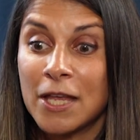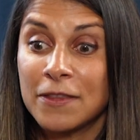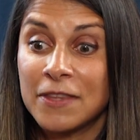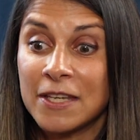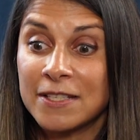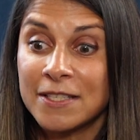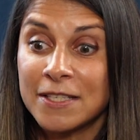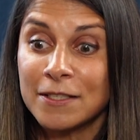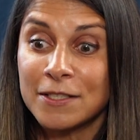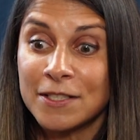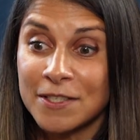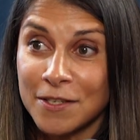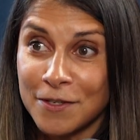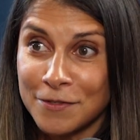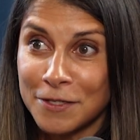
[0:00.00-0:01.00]
there's still a
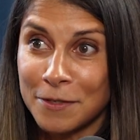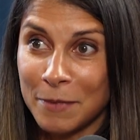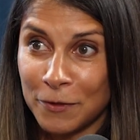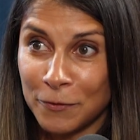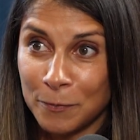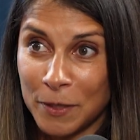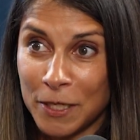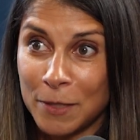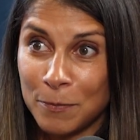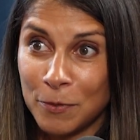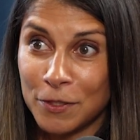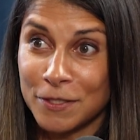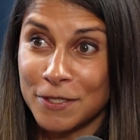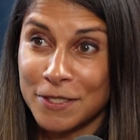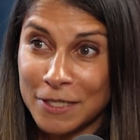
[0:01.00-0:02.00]
certain amount of people
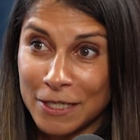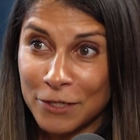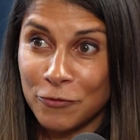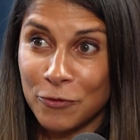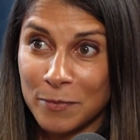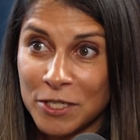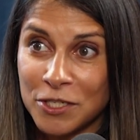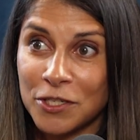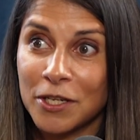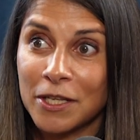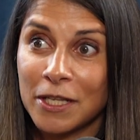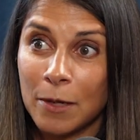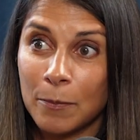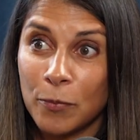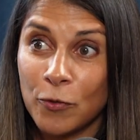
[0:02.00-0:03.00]
that's still in remission at
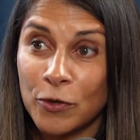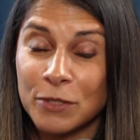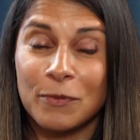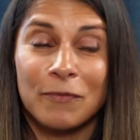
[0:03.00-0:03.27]
that point.